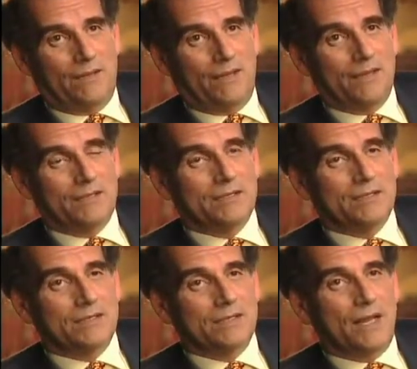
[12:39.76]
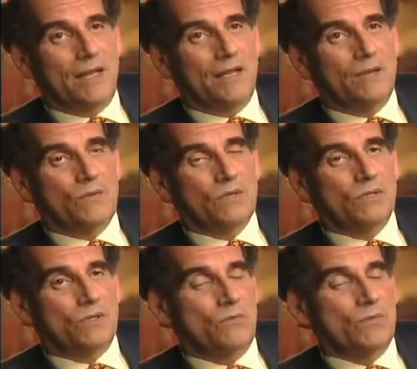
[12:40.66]
in a society which is
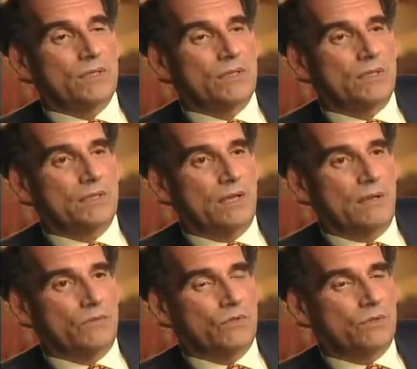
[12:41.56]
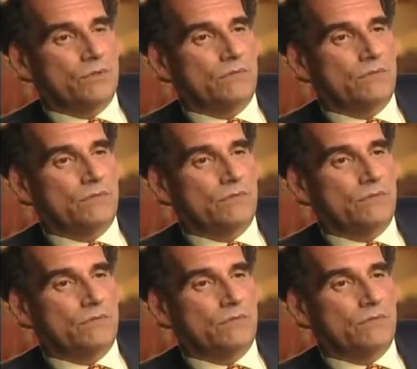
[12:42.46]
openly contemptuous